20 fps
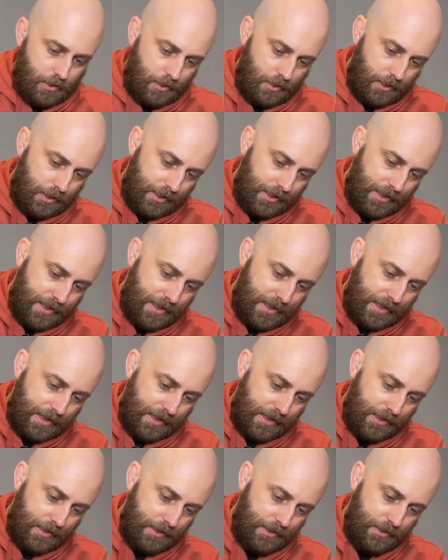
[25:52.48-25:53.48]

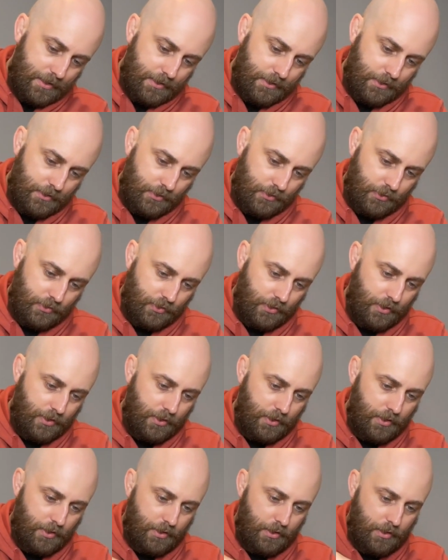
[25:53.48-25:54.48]
Okay,
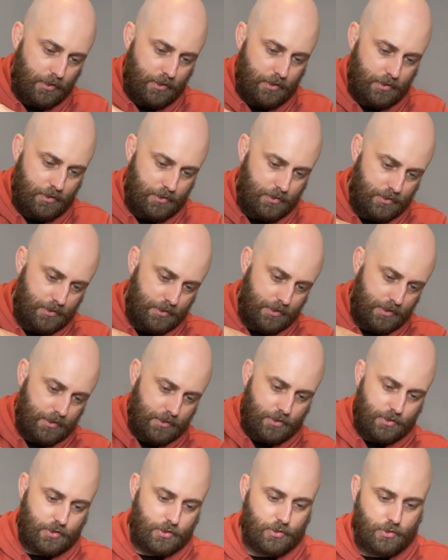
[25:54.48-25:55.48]
so
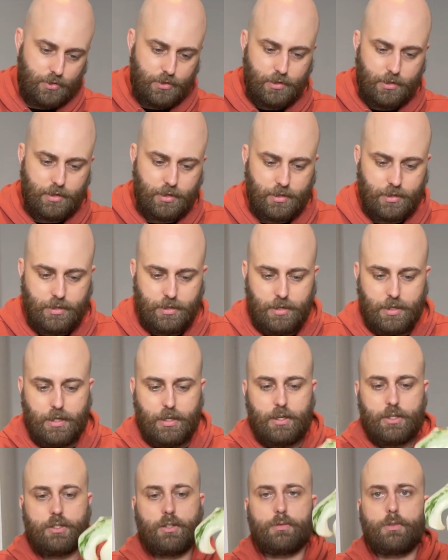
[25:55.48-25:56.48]
that's good.
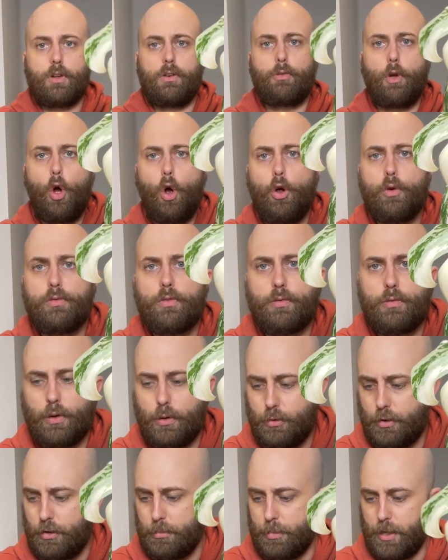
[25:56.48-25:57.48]
So I've sort of
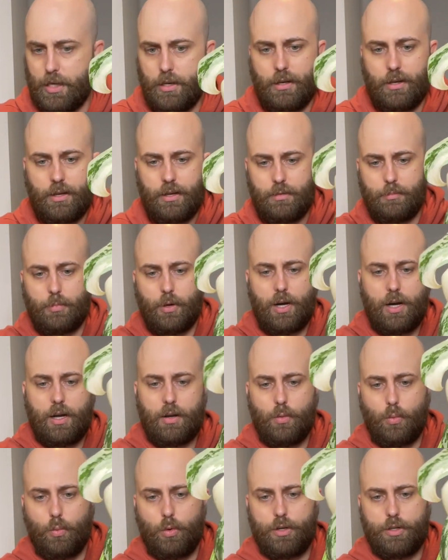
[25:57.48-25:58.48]
overfilled it a bit,
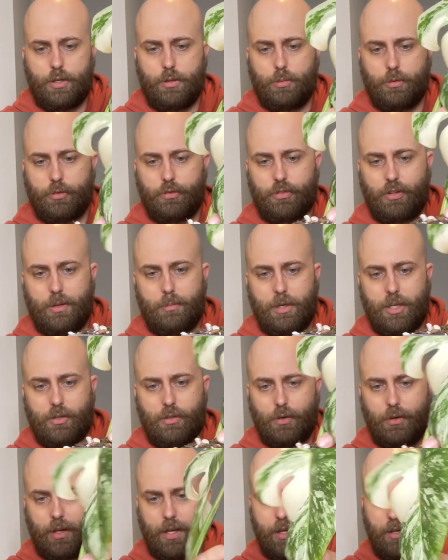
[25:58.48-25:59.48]
but what you will see me
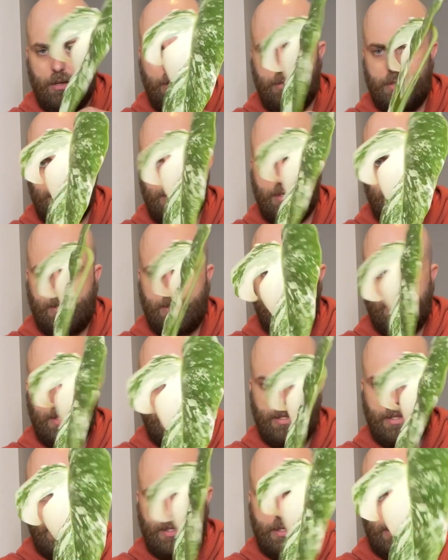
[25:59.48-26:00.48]
do now
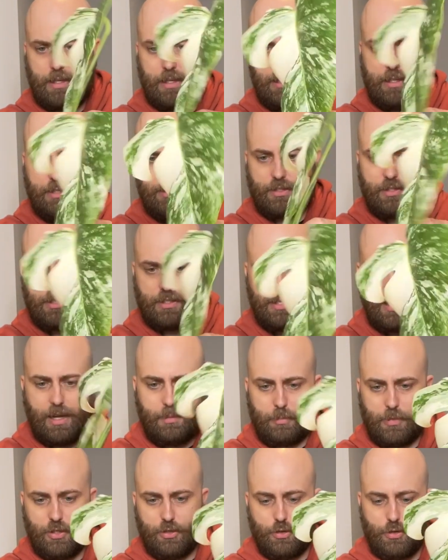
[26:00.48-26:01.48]
is the tap and